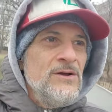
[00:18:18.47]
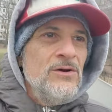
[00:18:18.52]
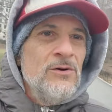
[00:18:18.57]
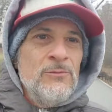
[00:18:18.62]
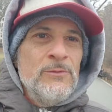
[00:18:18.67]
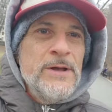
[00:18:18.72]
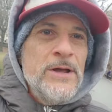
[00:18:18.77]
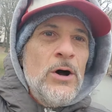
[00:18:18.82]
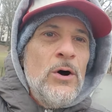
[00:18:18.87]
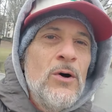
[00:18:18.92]

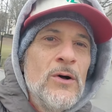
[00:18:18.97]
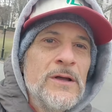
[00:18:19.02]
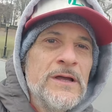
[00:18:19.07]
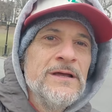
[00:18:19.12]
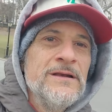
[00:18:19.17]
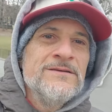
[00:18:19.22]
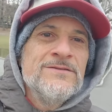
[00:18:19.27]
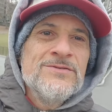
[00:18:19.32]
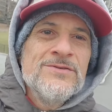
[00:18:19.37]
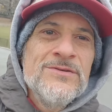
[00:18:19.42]
we all
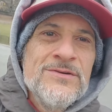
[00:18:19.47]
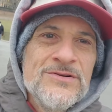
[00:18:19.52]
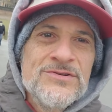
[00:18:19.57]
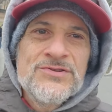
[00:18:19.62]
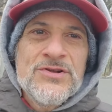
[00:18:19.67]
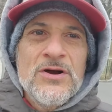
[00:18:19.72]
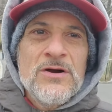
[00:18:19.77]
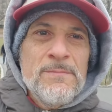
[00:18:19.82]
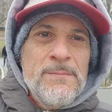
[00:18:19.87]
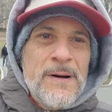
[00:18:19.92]
can
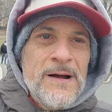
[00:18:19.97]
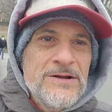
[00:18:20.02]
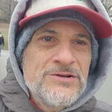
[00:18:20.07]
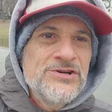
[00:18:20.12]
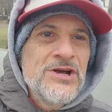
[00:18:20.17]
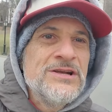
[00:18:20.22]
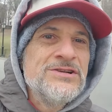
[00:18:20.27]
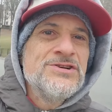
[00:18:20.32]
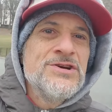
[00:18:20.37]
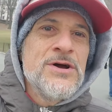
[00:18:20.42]
start by
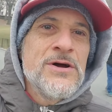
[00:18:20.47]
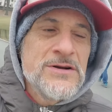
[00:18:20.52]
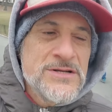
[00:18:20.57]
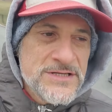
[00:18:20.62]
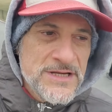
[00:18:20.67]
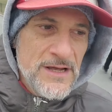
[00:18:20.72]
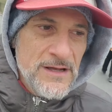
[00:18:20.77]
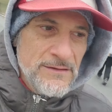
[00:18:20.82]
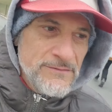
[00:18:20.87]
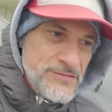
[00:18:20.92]
changing
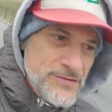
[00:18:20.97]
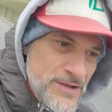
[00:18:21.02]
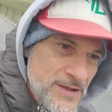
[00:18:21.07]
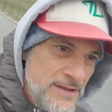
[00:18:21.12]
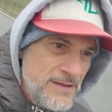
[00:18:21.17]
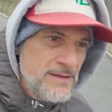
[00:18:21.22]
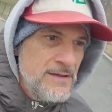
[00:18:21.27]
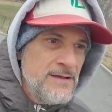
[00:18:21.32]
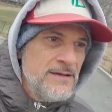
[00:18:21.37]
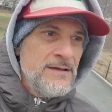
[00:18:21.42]
ourselves
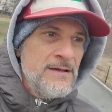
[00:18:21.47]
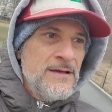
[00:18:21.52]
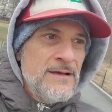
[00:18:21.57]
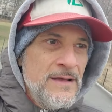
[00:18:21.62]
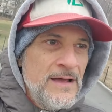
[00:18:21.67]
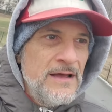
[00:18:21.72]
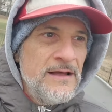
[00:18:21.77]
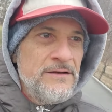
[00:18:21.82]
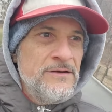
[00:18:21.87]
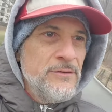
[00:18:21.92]

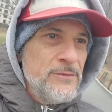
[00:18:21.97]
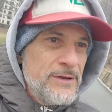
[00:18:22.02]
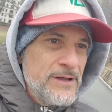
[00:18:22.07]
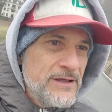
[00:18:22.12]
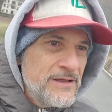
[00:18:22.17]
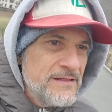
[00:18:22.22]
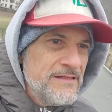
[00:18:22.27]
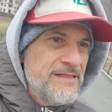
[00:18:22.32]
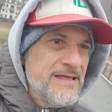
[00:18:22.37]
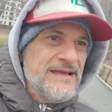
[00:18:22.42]
and
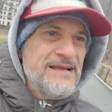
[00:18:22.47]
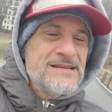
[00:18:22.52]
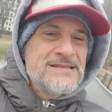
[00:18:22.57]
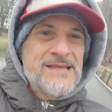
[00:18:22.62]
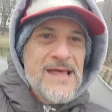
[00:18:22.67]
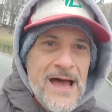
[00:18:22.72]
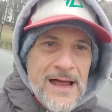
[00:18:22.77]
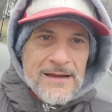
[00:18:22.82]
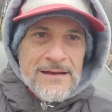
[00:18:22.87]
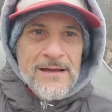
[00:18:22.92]
doing things
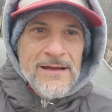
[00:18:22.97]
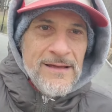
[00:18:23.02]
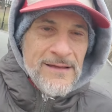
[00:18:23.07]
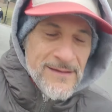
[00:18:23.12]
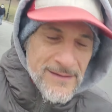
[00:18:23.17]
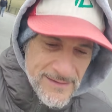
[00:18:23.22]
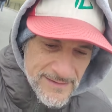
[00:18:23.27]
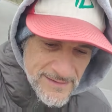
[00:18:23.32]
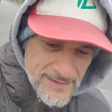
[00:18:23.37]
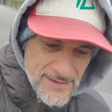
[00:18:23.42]
that
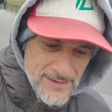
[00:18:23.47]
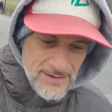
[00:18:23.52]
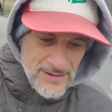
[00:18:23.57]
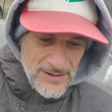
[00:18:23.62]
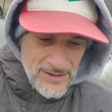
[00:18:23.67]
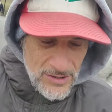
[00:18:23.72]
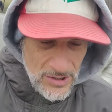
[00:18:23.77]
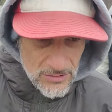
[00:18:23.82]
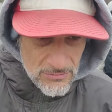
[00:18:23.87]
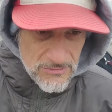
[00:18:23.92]

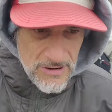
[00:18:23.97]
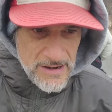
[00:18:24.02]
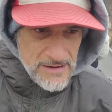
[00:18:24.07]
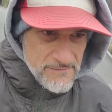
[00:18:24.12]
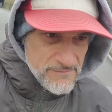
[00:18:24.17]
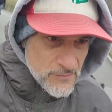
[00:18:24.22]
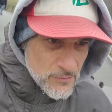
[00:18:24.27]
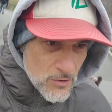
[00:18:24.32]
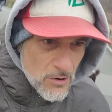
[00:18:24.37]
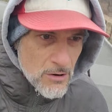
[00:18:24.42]
are right
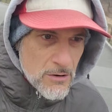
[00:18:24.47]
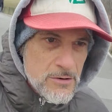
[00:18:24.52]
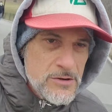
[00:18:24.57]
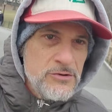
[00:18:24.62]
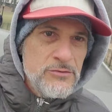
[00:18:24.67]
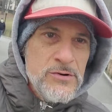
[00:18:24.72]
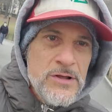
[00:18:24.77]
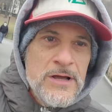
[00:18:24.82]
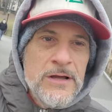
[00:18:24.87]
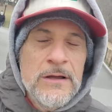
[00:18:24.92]
for our
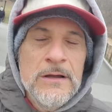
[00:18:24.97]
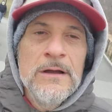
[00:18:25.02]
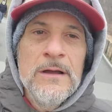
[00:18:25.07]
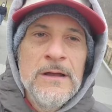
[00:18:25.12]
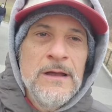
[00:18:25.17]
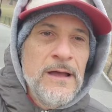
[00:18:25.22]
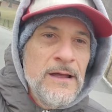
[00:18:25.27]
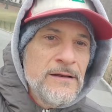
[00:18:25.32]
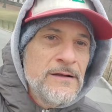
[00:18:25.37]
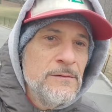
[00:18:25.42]
unique
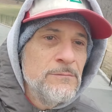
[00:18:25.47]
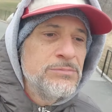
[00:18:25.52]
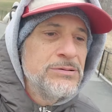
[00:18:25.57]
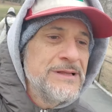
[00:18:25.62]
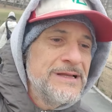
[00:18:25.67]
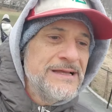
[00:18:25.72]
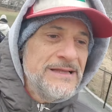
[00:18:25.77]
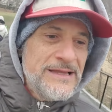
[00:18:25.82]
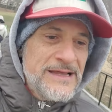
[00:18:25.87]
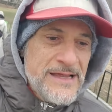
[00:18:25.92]
and
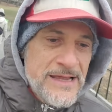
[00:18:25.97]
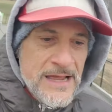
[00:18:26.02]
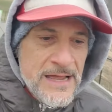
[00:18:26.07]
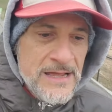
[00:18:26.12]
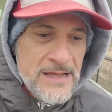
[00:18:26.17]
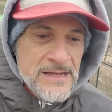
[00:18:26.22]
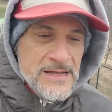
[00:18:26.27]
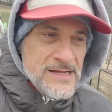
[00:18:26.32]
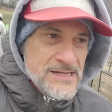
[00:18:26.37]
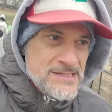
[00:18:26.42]
completely
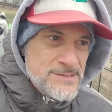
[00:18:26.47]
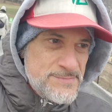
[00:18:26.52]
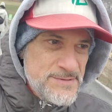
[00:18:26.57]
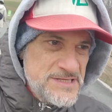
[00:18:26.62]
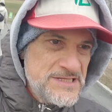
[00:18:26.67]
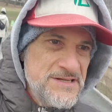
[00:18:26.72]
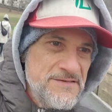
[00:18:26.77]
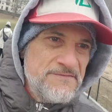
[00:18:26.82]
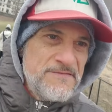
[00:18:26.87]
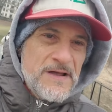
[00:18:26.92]

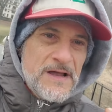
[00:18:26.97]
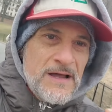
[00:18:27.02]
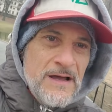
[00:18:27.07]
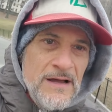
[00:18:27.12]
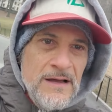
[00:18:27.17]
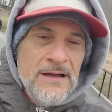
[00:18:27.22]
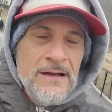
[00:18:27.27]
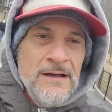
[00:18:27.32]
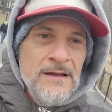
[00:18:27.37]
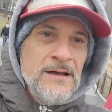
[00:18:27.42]

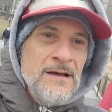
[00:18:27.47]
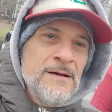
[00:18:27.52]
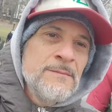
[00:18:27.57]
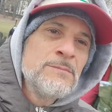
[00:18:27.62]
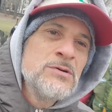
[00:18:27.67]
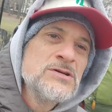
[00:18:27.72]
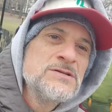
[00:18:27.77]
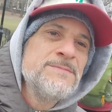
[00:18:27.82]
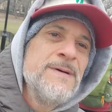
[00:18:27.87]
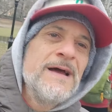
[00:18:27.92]
specific
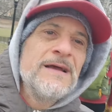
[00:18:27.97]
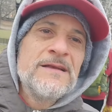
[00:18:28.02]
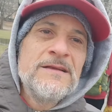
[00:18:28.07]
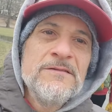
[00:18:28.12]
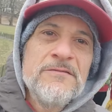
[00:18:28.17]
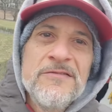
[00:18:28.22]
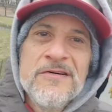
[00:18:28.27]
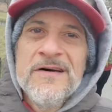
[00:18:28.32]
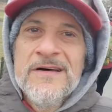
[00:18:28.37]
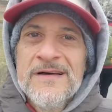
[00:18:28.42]

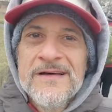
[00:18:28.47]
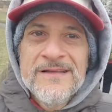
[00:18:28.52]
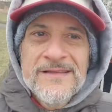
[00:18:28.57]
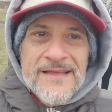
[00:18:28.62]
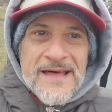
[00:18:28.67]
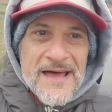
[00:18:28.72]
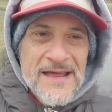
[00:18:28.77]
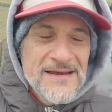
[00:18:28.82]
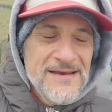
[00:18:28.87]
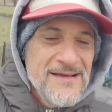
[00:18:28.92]
perspective
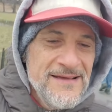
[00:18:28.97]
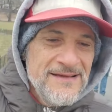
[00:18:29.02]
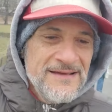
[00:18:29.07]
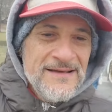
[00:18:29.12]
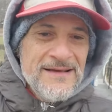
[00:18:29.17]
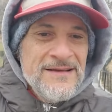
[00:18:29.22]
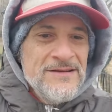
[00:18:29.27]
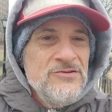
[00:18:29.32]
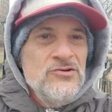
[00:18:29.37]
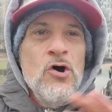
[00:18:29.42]
that
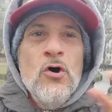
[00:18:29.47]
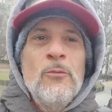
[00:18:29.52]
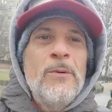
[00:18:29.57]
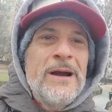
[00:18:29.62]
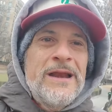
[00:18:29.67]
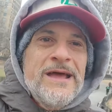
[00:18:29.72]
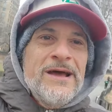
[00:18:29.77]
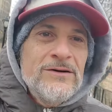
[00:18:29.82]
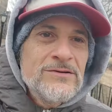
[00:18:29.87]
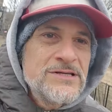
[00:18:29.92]

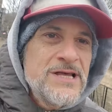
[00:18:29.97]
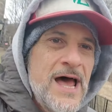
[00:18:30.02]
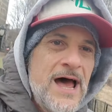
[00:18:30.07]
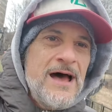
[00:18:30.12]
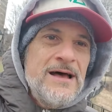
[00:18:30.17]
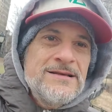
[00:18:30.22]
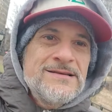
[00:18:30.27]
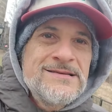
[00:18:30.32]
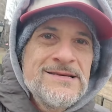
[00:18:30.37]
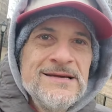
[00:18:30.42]
nobody else
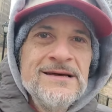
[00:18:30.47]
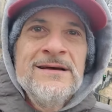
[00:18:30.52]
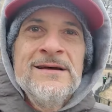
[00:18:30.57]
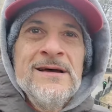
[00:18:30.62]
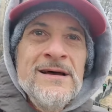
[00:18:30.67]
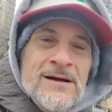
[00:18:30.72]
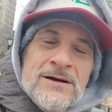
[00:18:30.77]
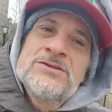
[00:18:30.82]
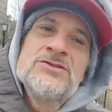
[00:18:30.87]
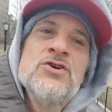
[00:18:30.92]
has
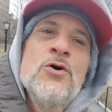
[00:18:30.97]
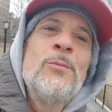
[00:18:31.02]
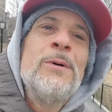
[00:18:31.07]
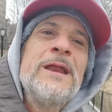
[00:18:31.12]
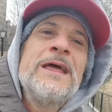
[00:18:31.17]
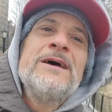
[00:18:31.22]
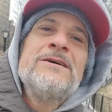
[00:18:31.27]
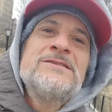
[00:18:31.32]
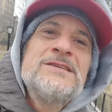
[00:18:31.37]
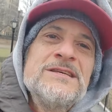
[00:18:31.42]
because
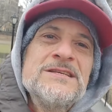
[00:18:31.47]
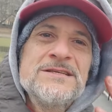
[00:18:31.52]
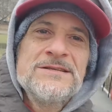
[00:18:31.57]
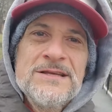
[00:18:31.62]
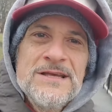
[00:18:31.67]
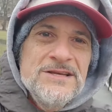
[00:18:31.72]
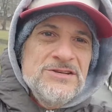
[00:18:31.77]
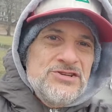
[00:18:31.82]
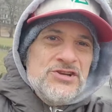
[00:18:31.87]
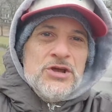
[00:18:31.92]
nobody else is,
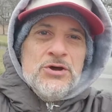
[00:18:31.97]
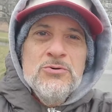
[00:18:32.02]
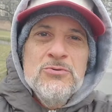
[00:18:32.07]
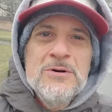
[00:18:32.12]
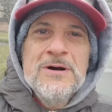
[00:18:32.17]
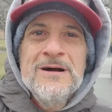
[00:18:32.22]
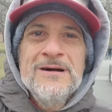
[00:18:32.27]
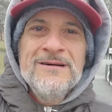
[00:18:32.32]
is you.